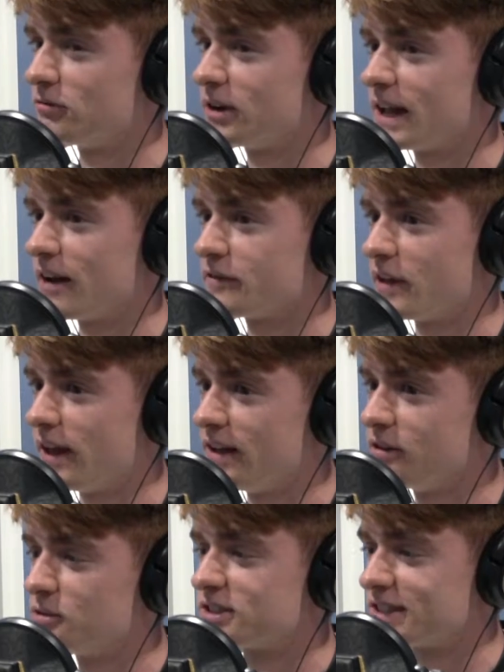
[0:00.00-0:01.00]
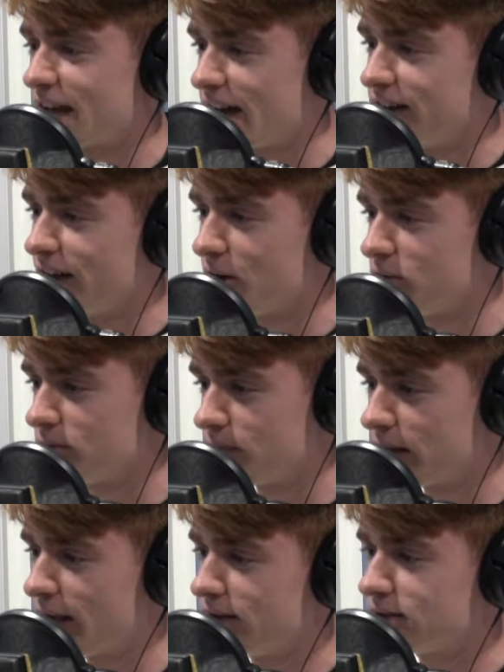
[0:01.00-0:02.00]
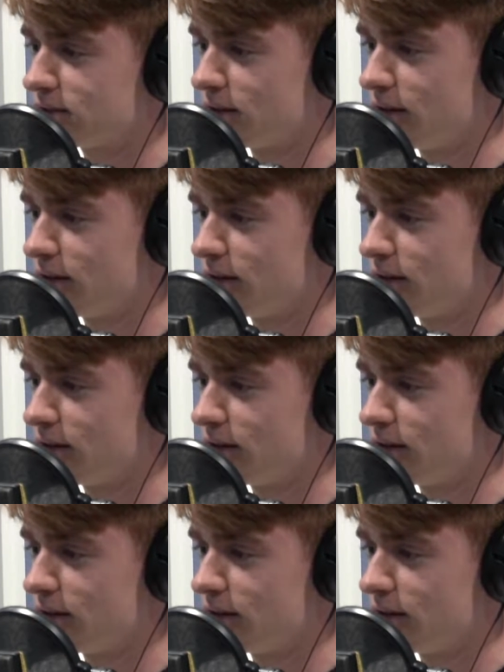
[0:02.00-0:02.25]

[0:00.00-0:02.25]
really have any of those standout players.